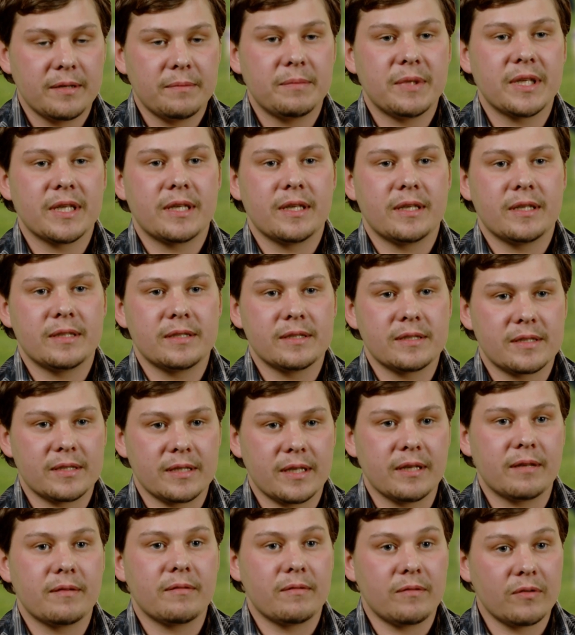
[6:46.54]
because
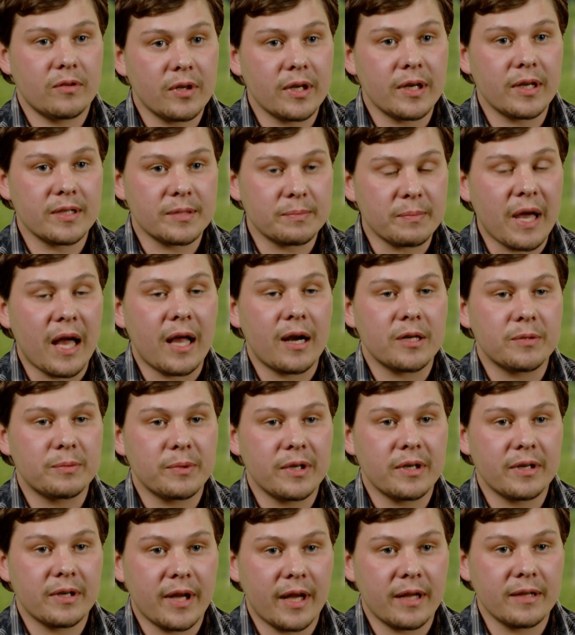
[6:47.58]
it is
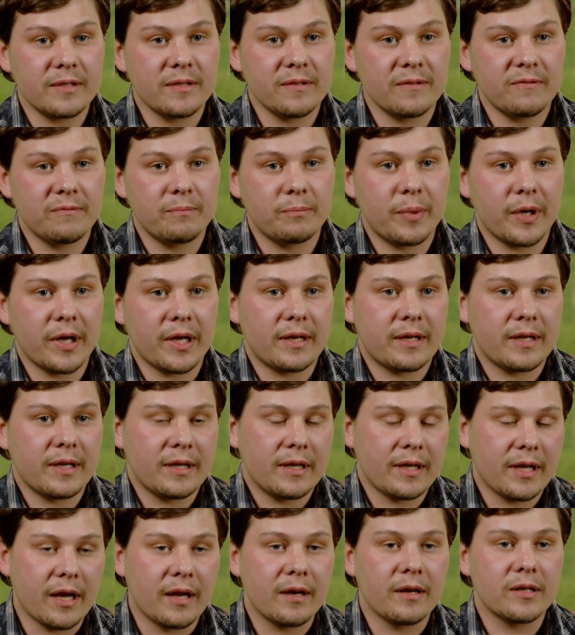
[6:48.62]
management intensive, but in
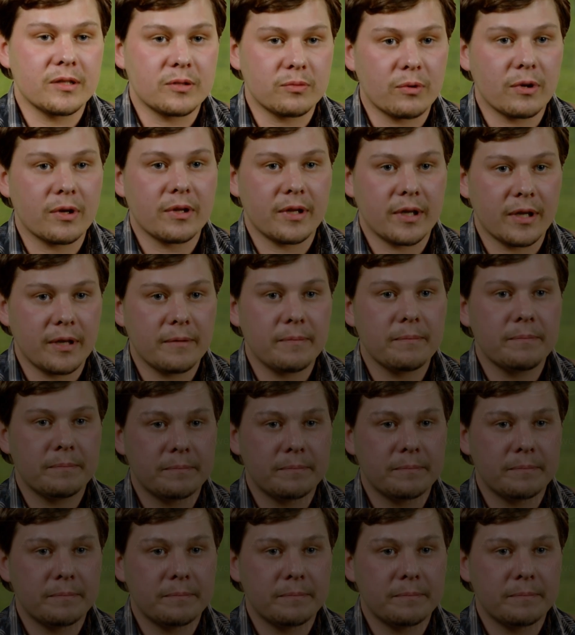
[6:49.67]
the end it's worth it.